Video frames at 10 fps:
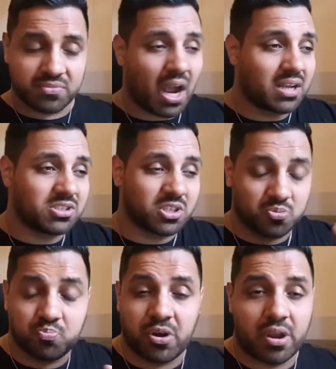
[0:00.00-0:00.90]
That's
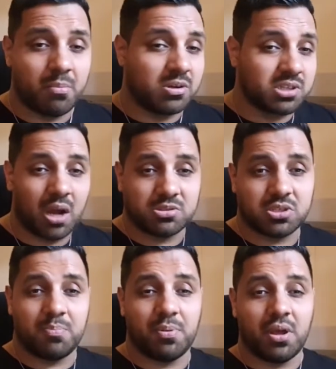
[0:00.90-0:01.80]
just pretty much how
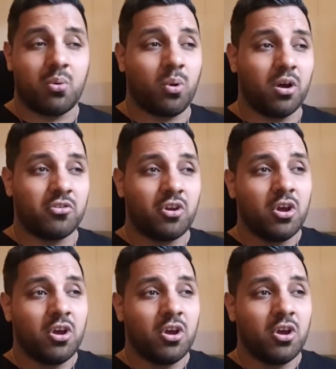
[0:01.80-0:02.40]
simple it was.